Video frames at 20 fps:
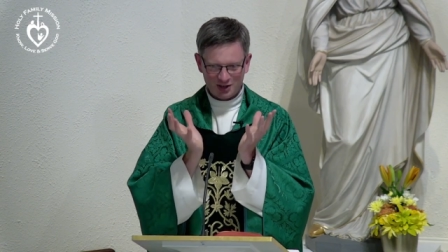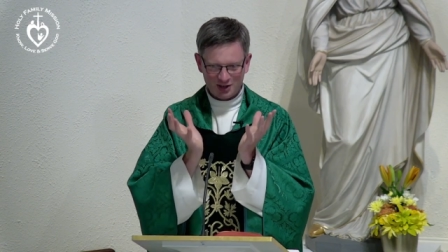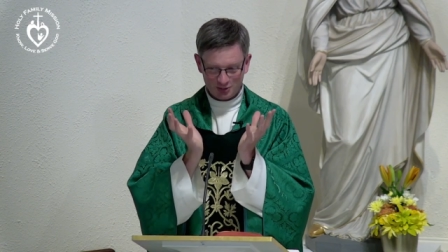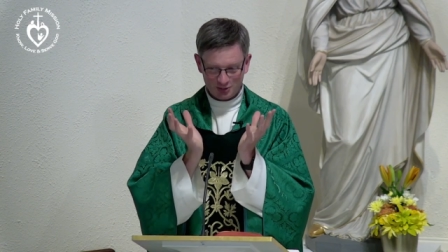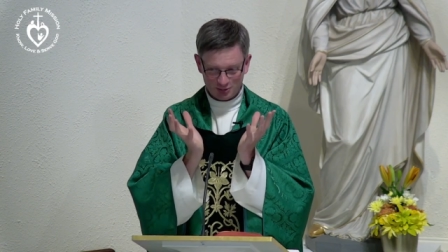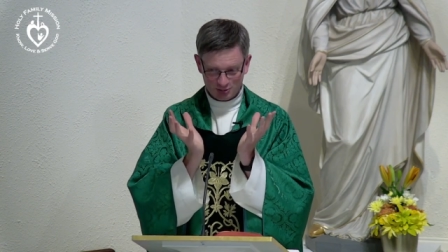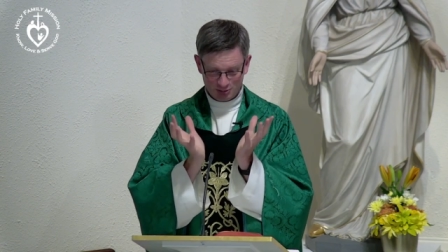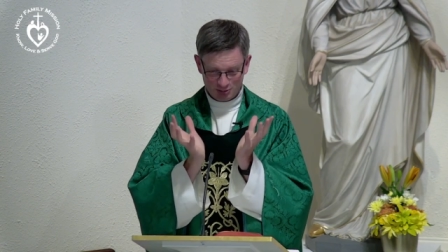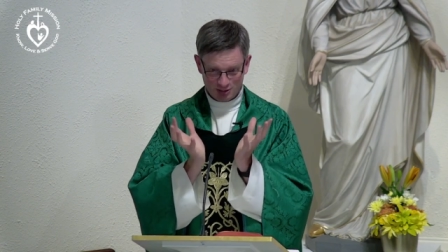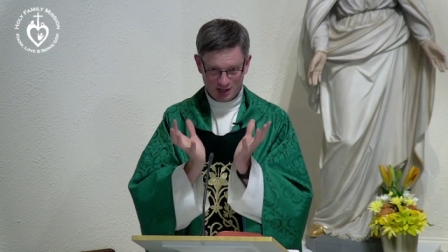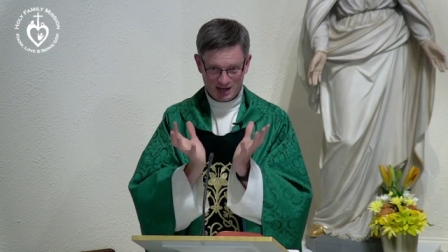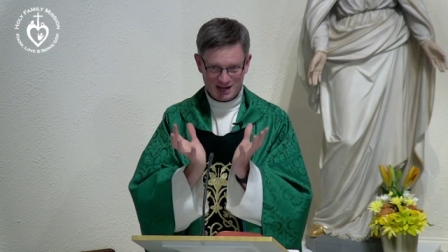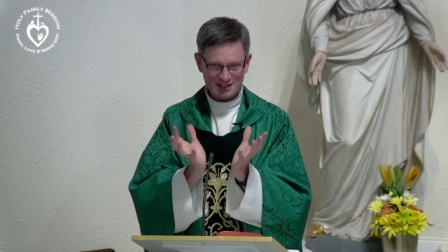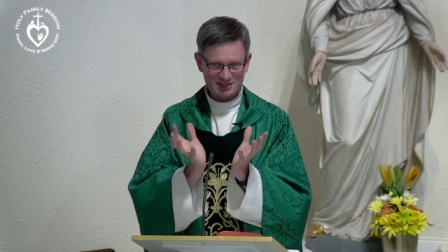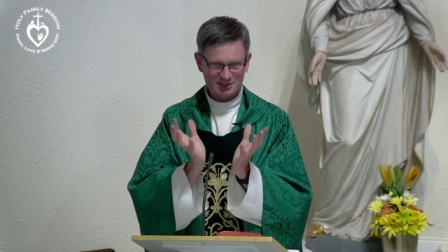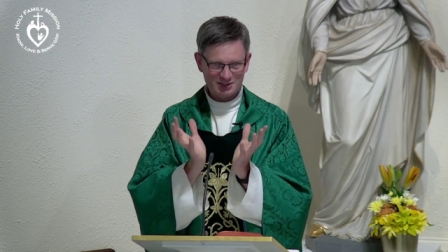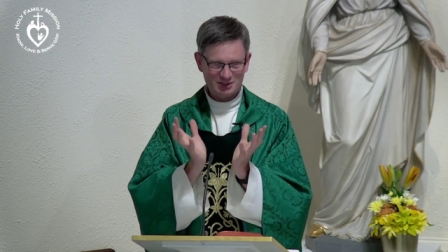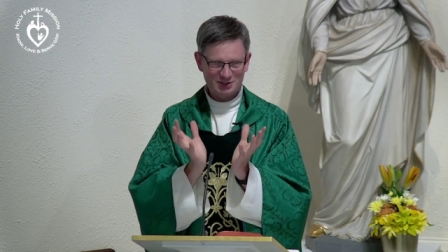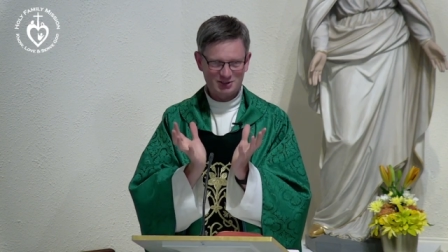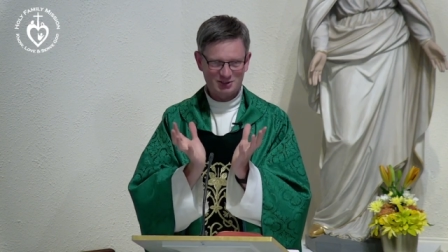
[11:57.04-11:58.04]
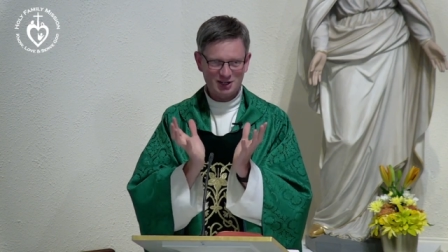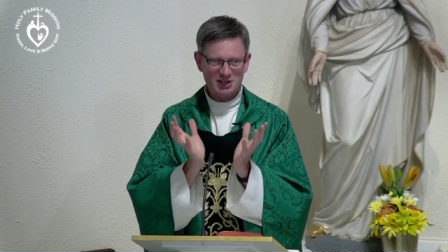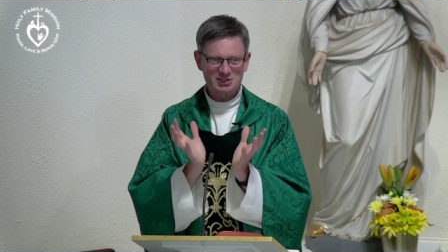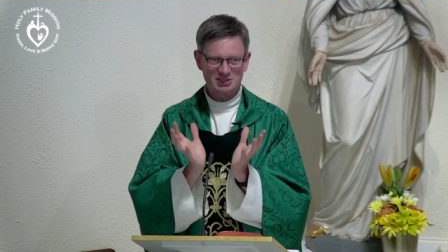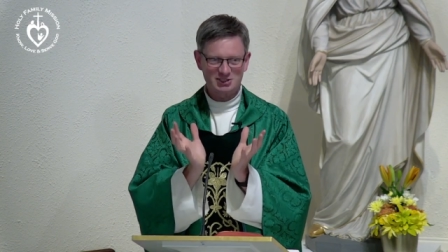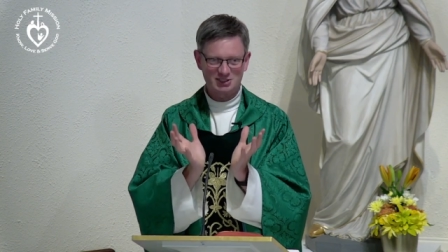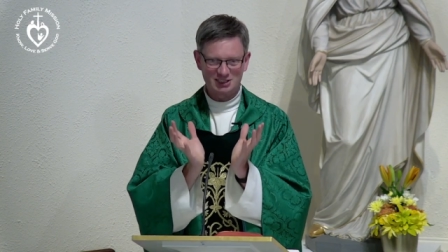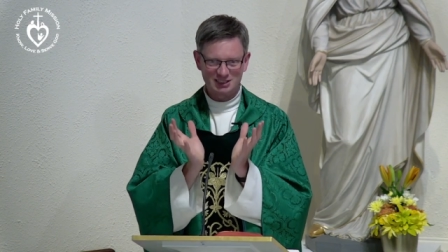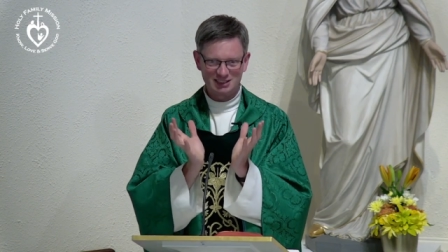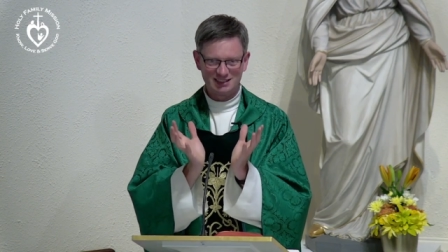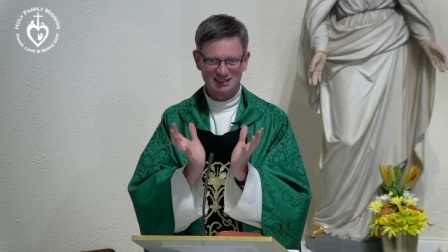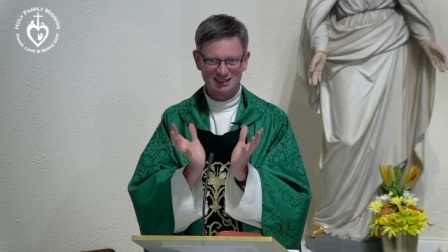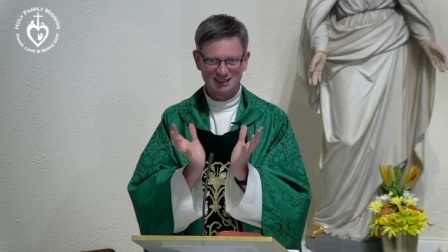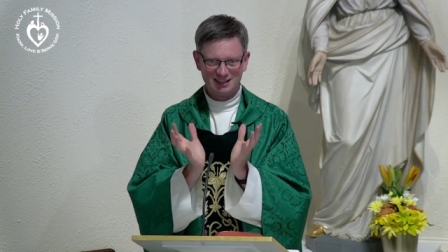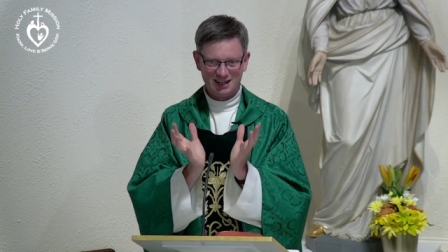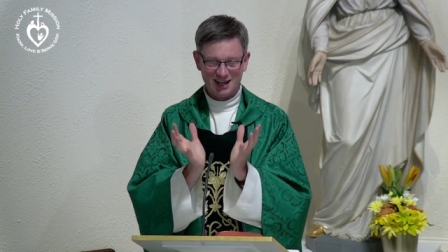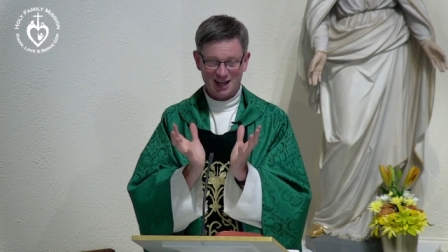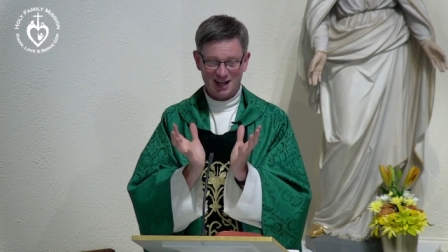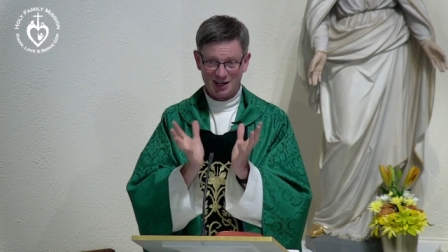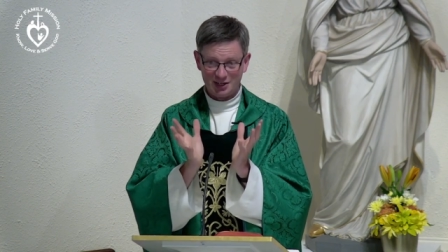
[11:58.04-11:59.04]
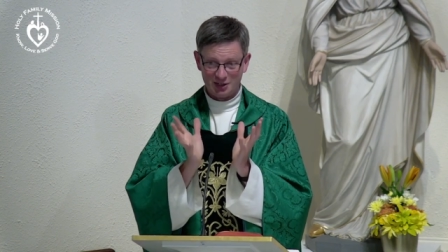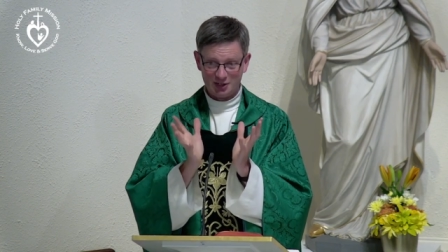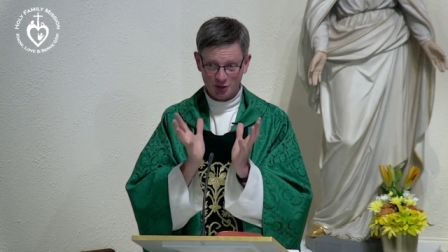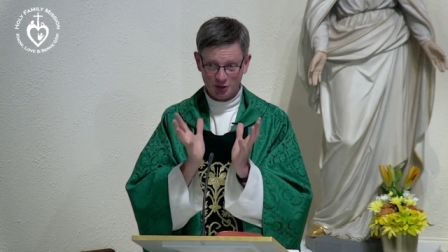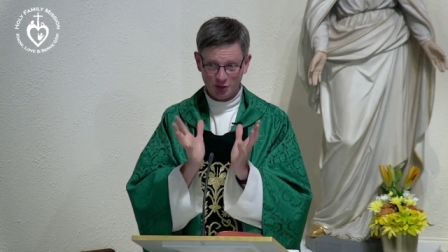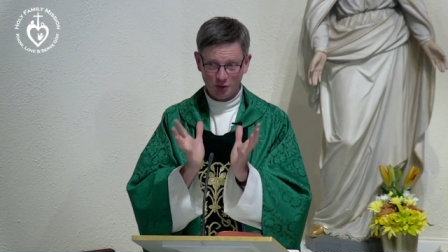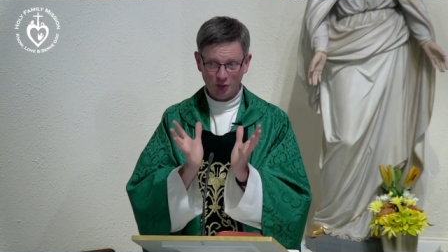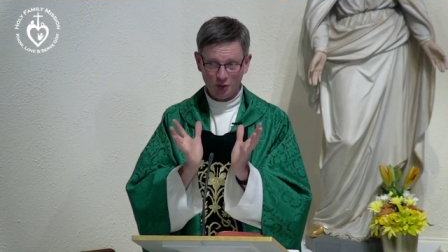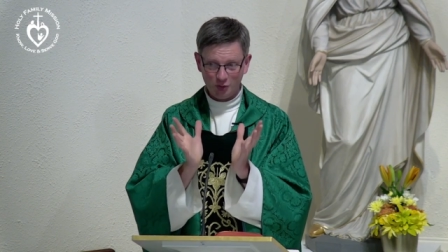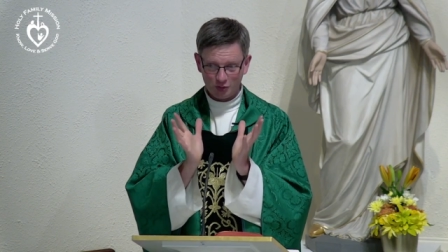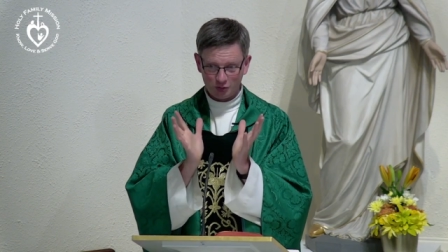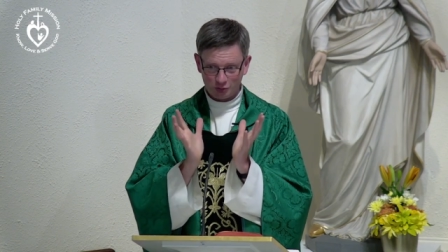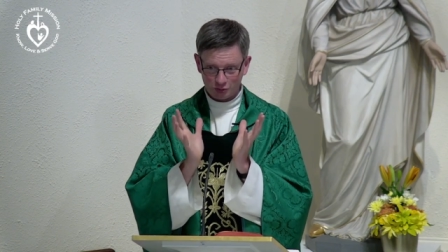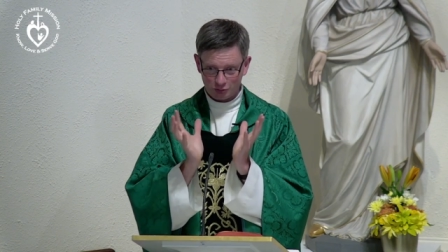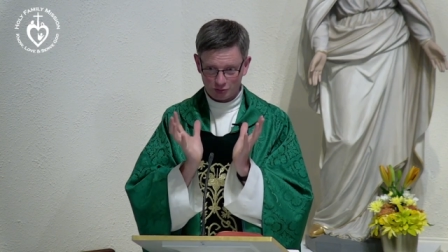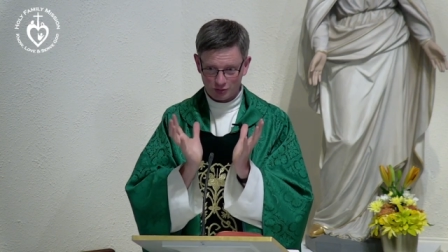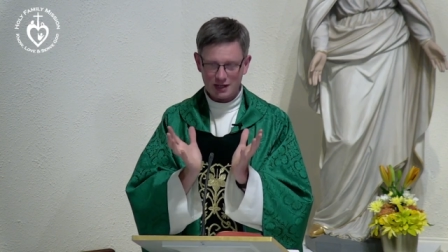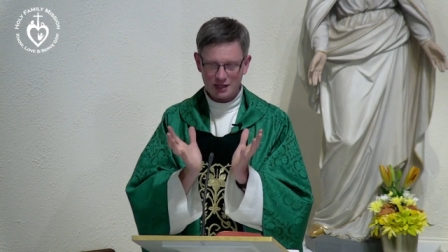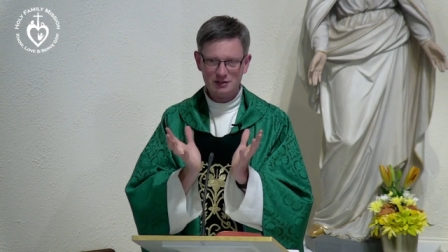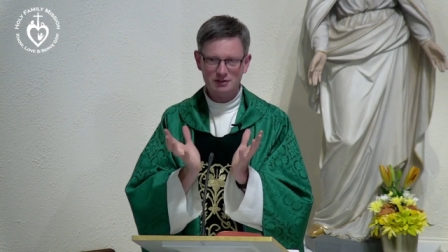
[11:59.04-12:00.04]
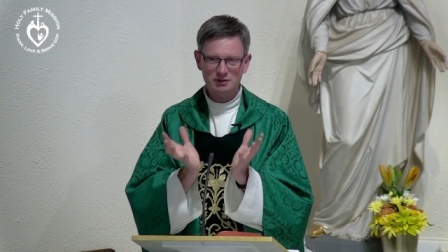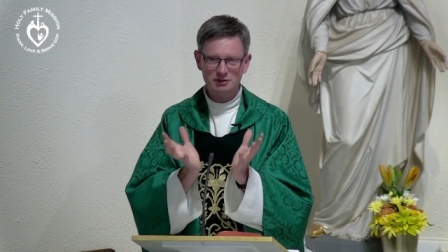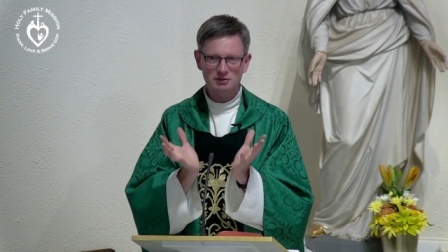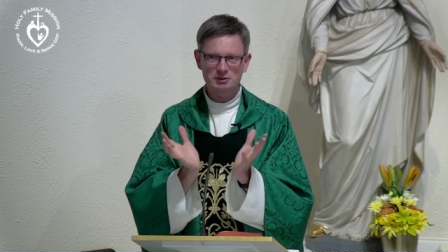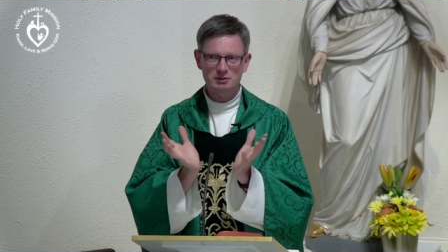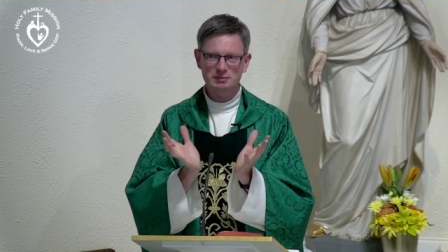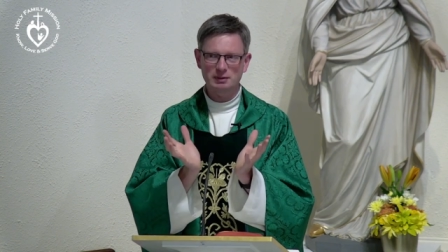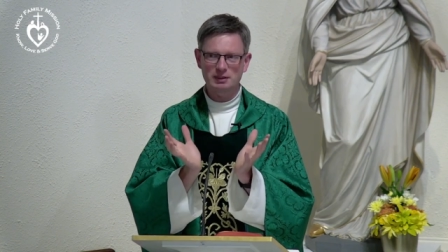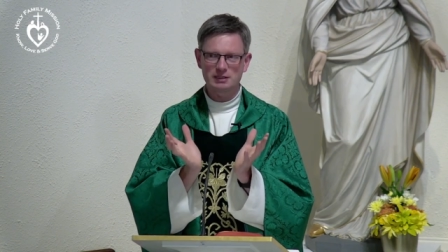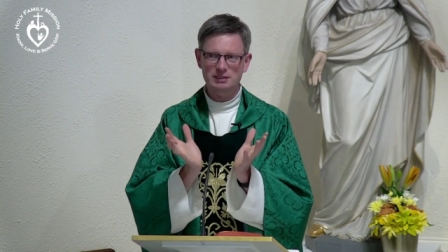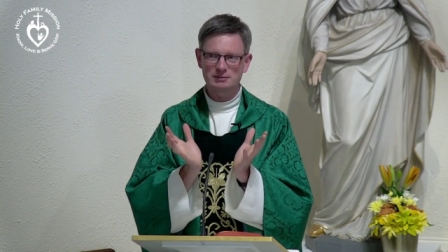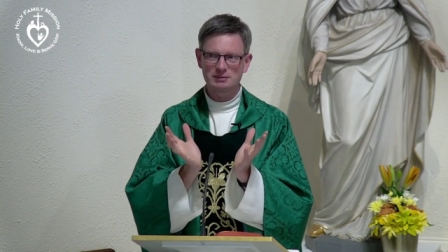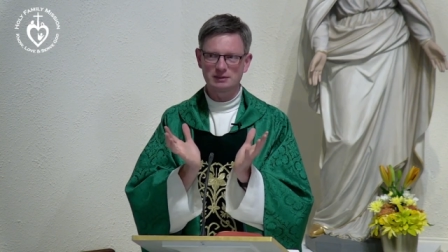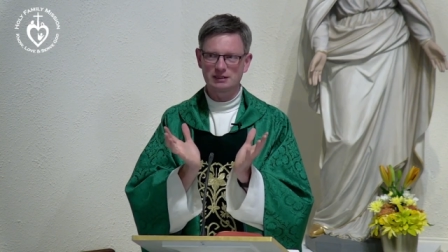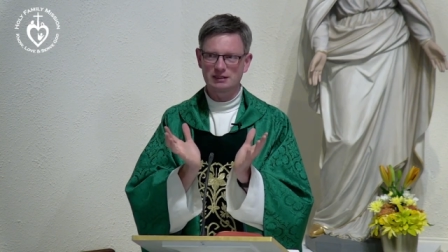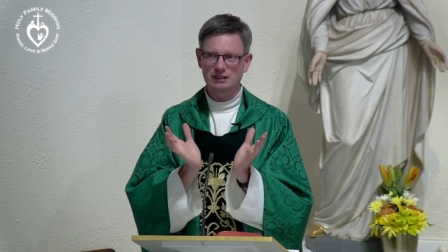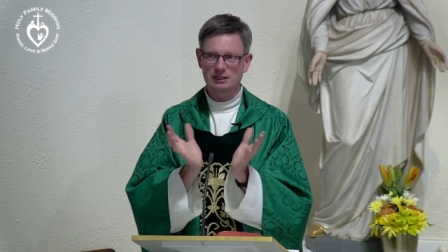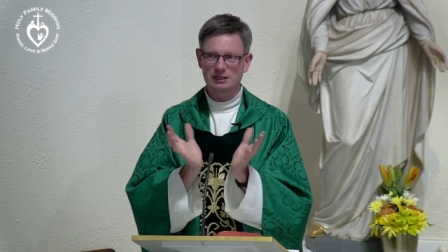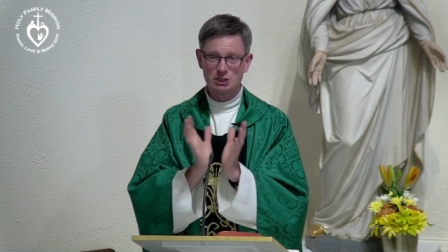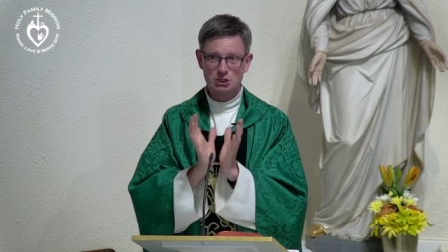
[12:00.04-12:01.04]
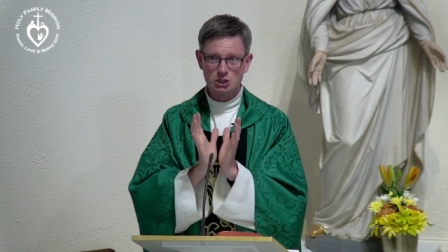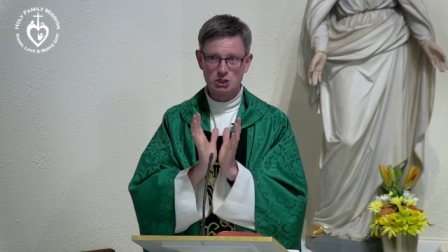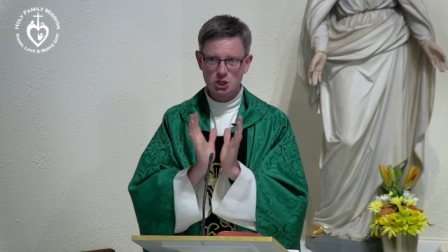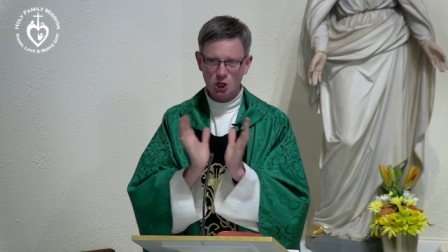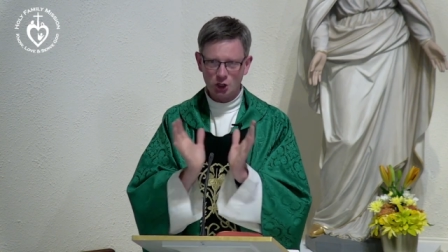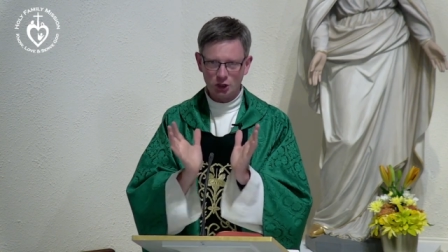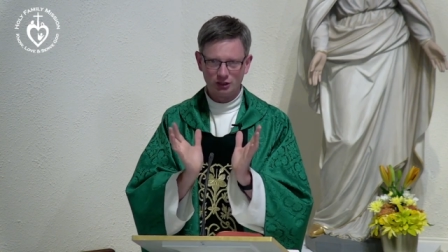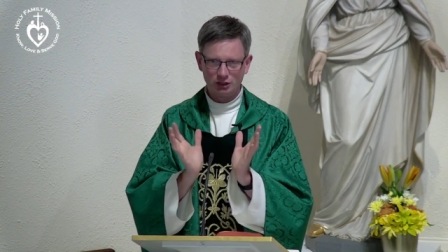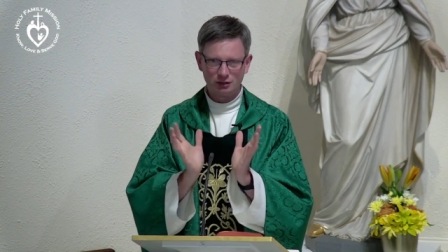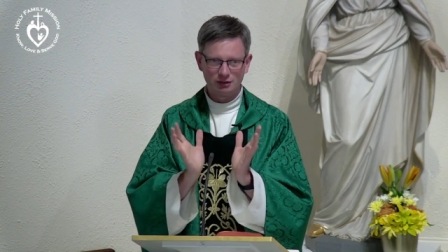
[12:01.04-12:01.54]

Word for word: greater treasure and no greater responsibility, none,